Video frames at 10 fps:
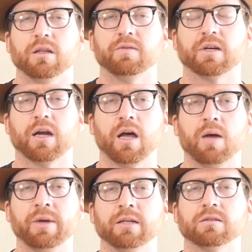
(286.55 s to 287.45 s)
leave a
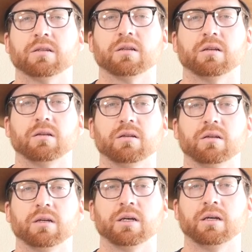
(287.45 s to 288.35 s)
comment
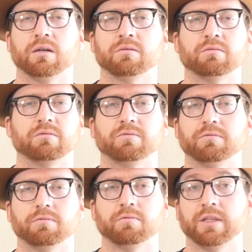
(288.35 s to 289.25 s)

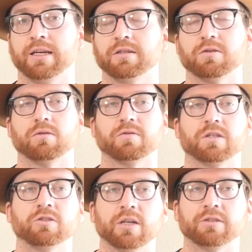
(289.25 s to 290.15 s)
with any sort of
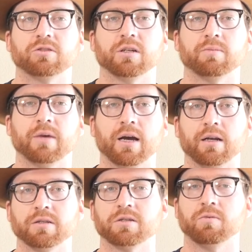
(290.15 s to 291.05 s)
suggestion in
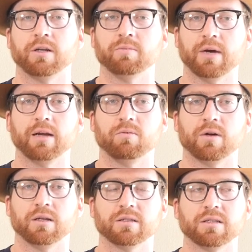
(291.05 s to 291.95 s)
mind as to what you might
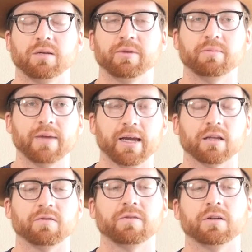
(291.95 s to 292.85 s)
want to see me make
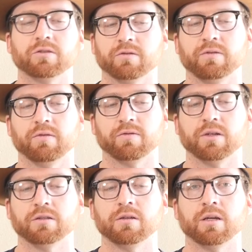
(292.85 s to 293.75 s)
in the future, feel
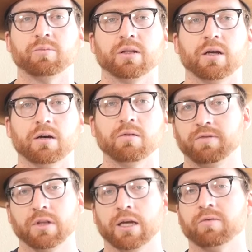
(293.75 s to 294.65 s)
free to do that below.
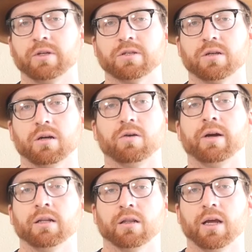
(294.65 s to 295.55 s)
If you like what you saw, go
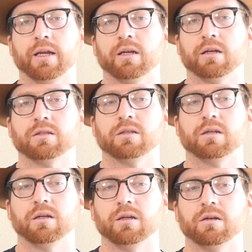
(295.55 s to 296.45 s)
ahead and like
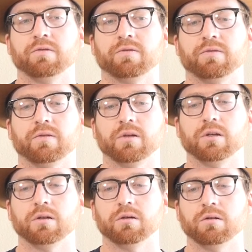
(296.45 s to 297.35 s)
it. If
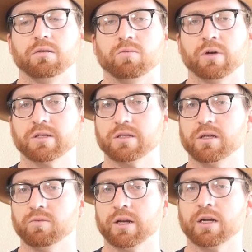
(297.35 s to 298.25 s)
you want to
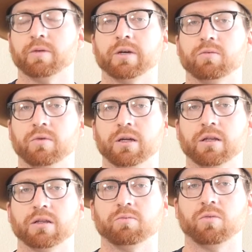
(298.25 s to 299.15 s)
see when I come out
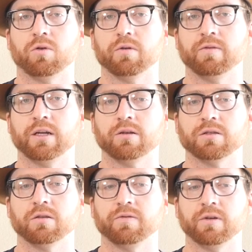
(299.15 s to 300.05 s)
with more
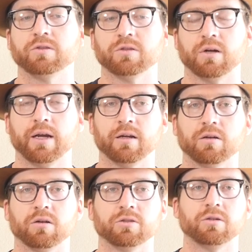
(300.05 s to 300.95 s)
videos in the future, I
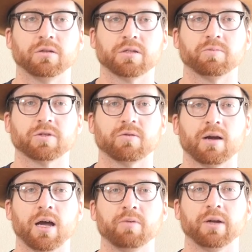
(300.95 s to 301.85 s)
encourage you to
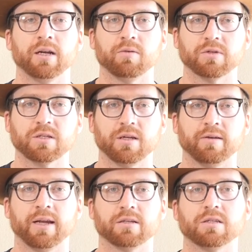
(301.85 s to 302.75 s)
subscribe, and I will see
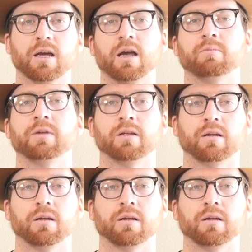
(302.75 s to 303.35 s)
you next time.